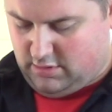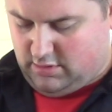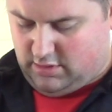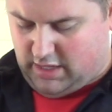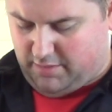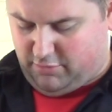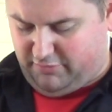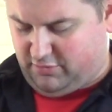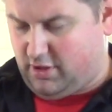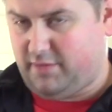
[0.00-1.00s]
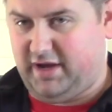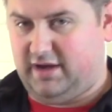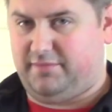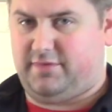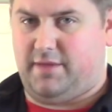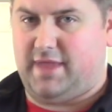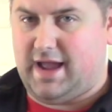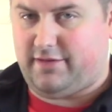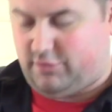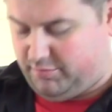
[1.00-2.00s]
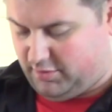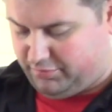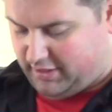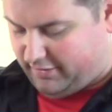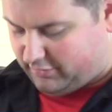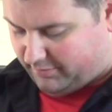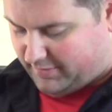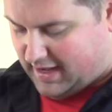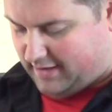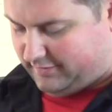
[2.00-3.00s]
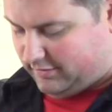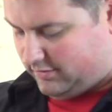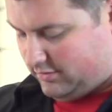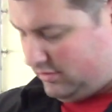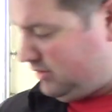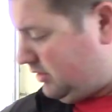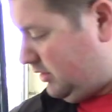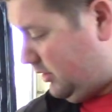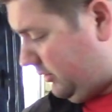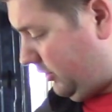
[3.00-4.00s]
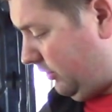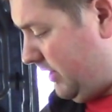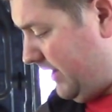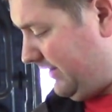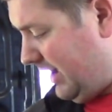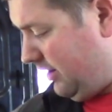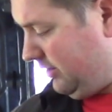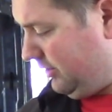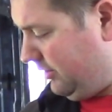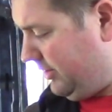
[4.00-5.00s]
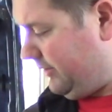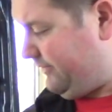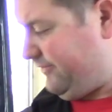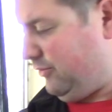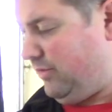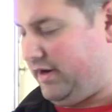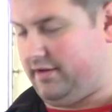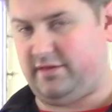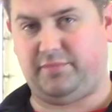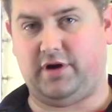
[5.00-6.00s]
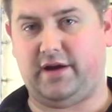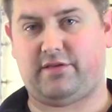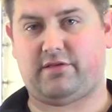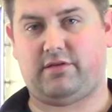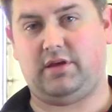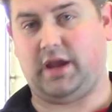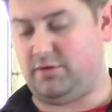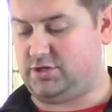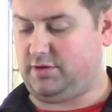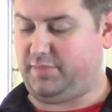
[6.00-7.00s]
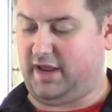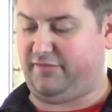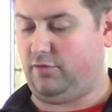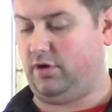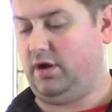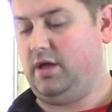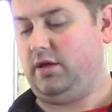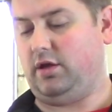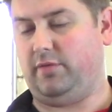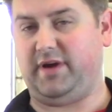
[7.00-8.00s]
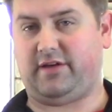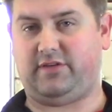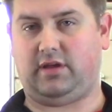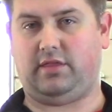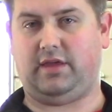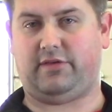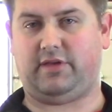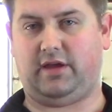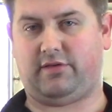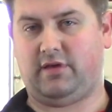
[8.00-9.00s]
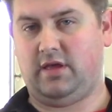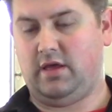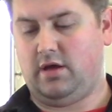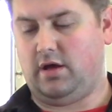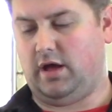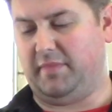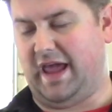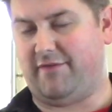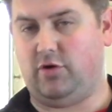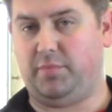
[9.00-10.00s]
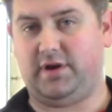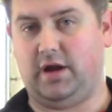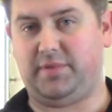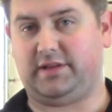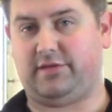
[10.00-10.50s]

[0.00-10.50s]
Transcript: Overall, I mean, I'm not super impressed. I'm not totally let down. For the price, you get what you pay for. The biggest thing of these things, I haven't opened it up yet to